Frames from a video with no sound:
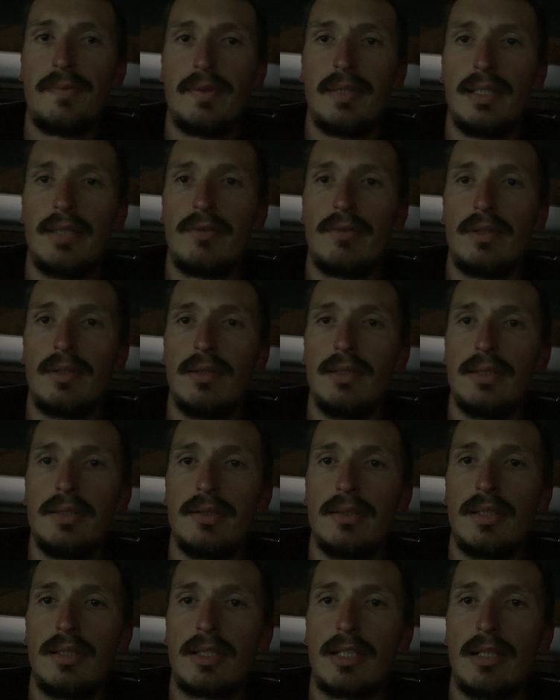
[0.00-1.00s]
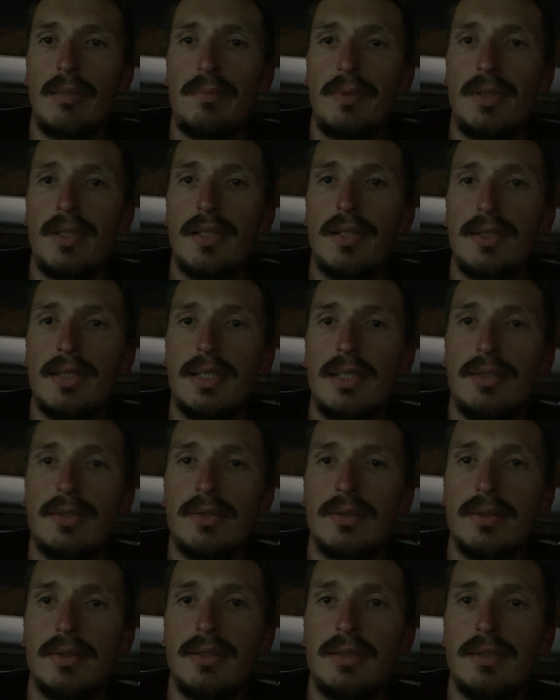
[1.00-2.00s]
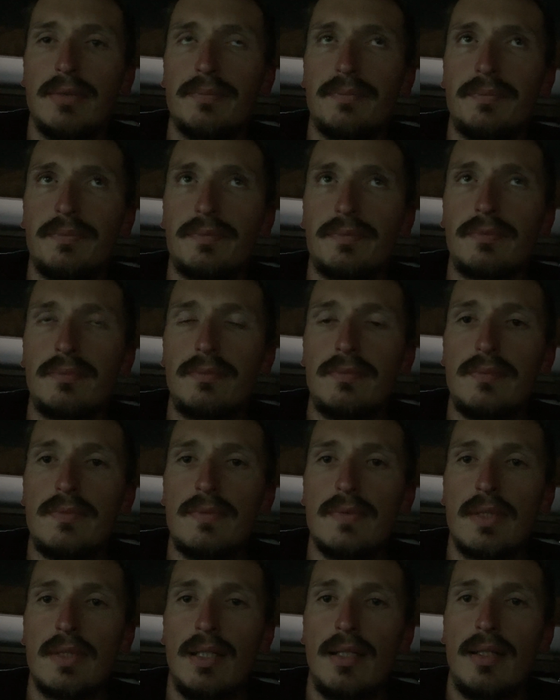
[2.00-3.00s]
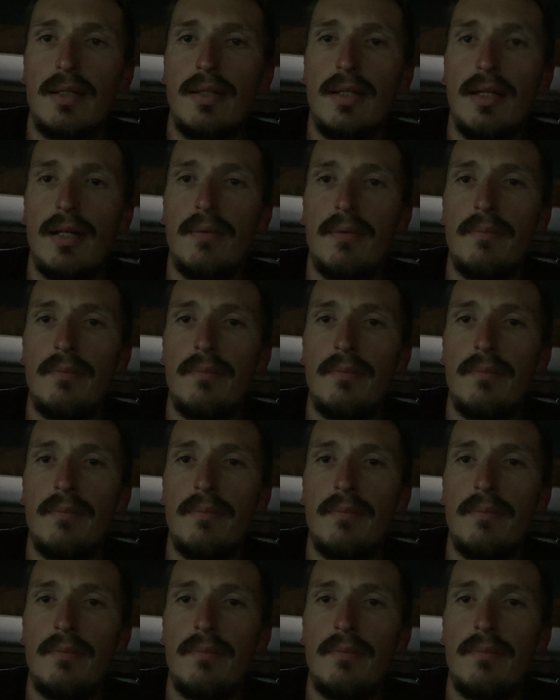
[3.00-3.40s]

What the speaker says: Definitely stock up on essentials, and